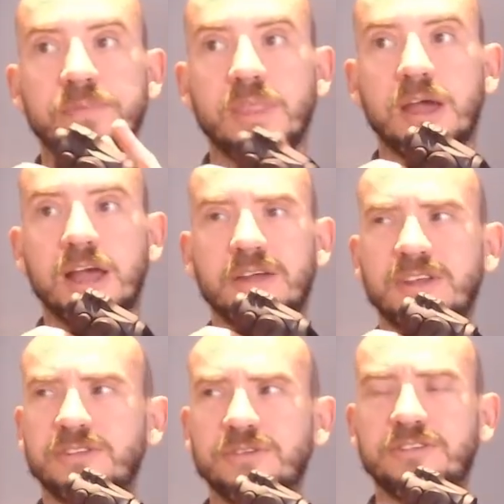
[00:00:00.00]
I
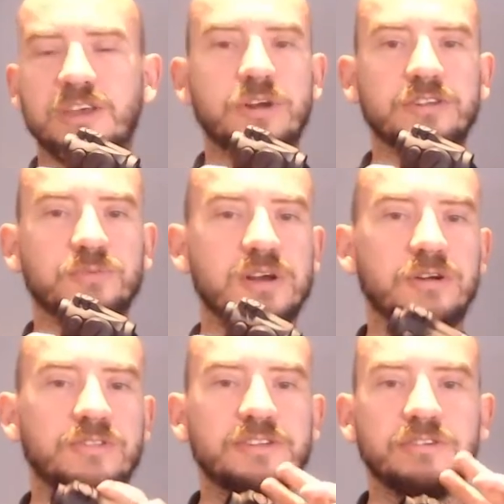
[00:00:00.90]
think they do a T1 as
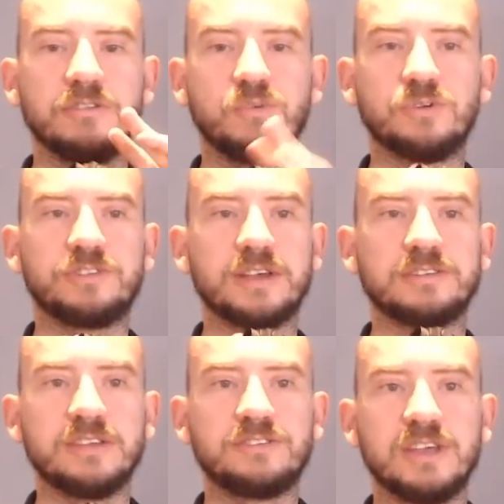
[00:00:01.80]
well. They do the Vortex
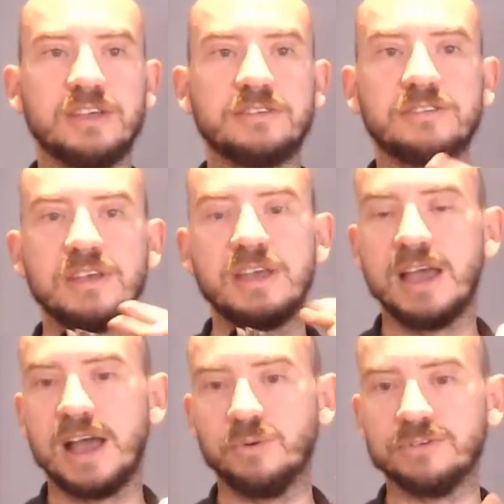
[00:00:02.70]
HDs,
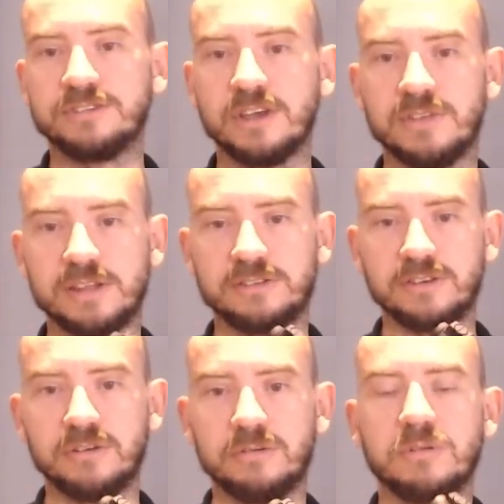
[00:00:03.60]
and also they
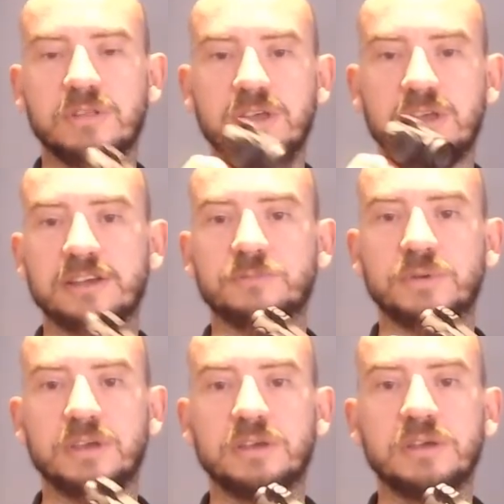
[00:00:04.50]
do the
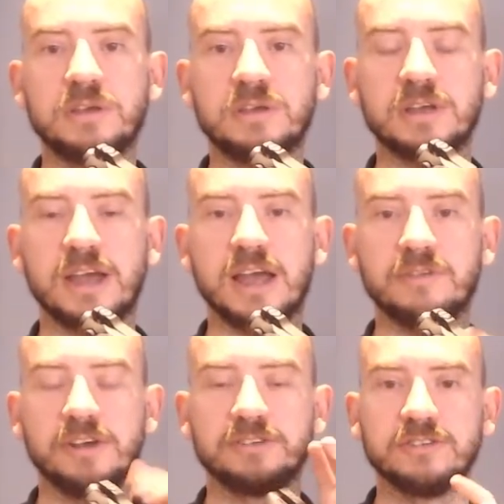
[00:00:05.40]
EXP
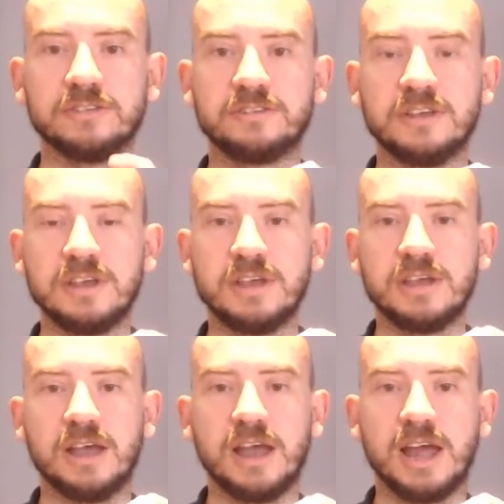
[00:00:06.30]
versions
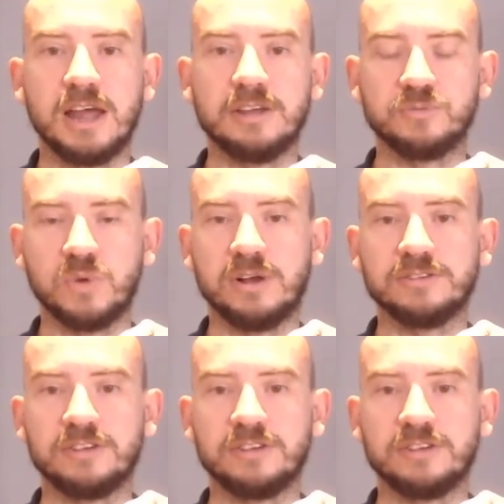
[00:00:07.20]
as well.